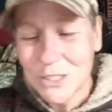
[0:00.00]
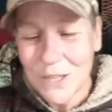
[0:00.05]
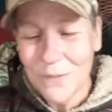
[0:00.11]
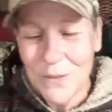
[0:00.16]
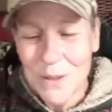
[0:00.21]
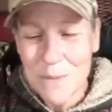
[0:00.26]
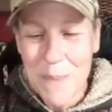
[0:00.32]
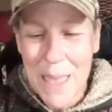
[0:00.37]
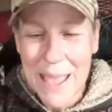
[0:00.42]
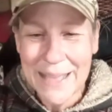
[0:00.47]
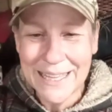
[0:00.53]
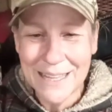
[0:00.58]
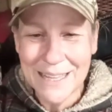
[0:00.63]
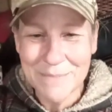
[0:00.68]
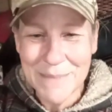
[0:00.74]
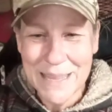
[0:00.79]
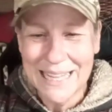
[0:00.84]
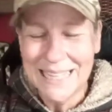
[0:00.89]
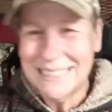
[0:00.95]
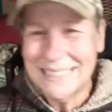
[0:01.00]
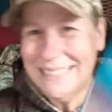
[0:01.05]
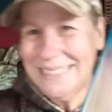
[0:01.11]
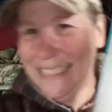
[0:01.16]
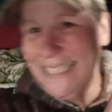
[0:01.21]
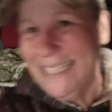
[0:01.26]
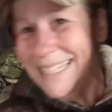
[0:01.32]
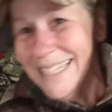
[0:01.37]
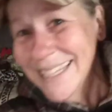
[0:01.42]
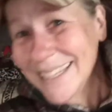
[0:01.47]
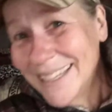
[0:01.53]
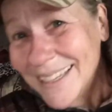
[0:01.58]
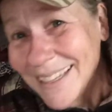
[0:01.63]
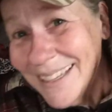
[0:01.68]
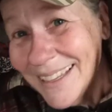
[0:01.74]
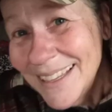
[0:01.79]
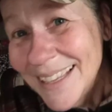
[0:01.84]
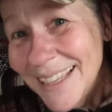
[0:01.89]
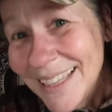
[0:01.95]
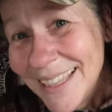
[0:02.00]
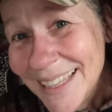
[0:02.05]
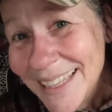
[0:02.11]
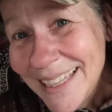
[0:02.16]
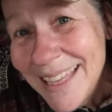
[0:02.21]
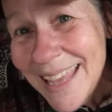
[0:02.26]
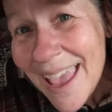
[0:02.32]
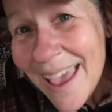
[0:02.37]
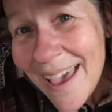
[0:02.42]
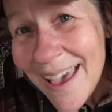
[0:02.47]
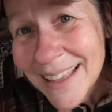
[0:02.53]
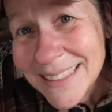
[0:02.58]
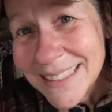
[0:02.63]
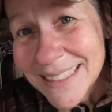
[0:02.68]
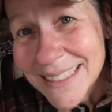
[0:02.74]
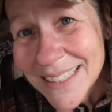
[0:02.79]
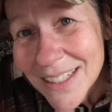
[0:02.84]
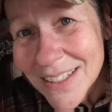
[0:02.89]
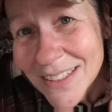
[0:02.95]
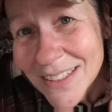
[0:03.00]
Jiffy Baking Mix. Yes!